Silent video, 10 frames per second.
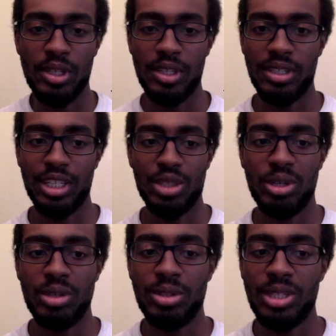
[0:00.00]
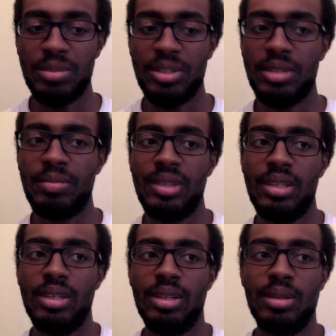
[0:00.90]
on like Twitter or something.
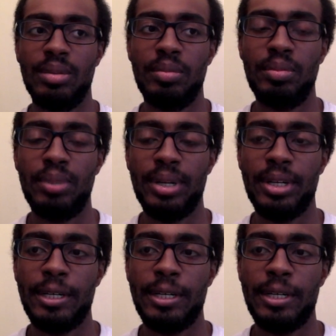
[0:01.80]
But